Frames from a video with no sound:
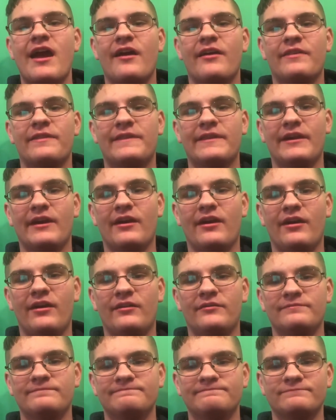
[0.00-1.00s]

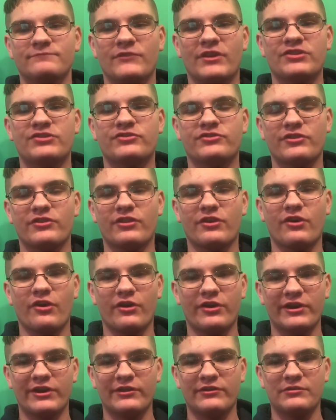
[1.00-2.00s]
the, Legends of the
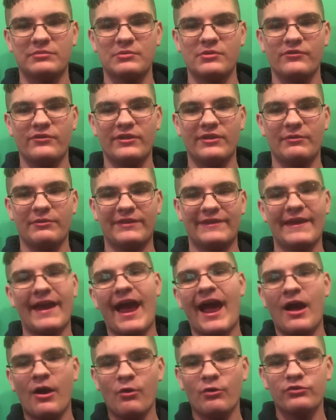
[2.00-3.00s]
Guardians movie with the
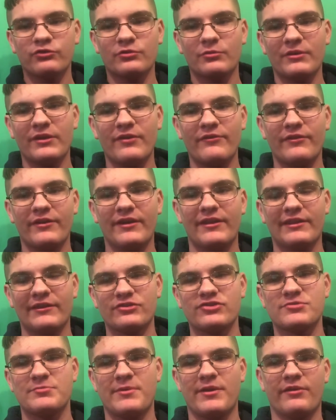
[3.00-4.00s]
owls or whatever.
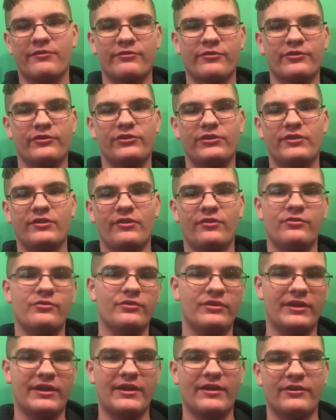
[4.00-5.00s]
That should be your first hint on who
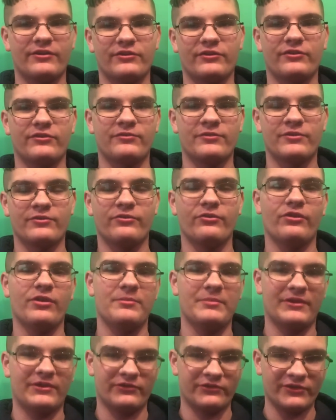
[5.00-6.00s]
the character is if you're a really
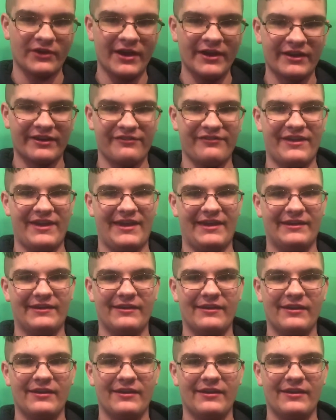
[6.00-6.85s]
big Sonic fan.